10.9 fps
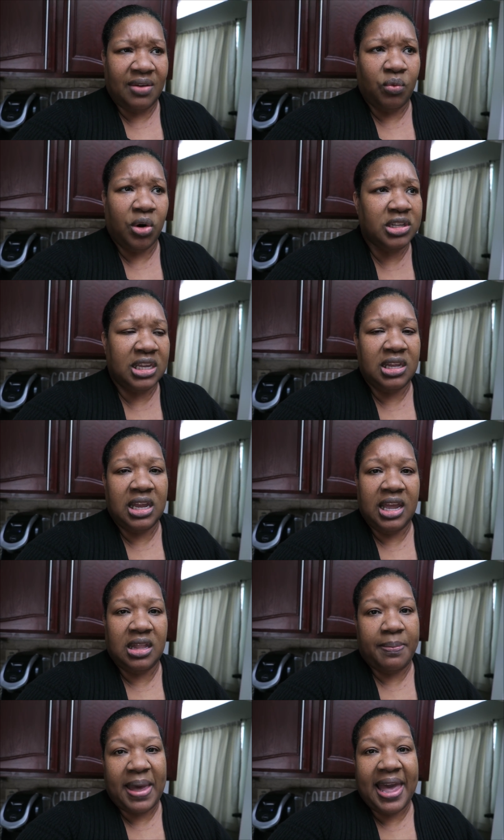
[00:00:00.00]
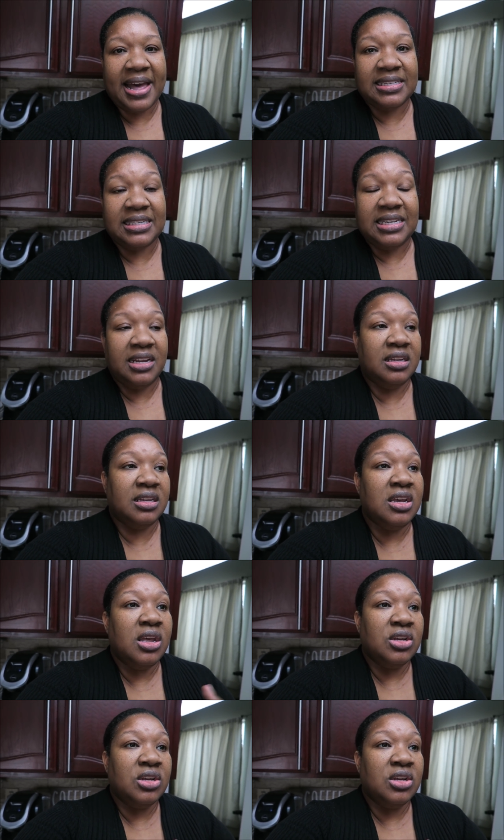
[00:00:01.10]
I've worked at in the past didn't.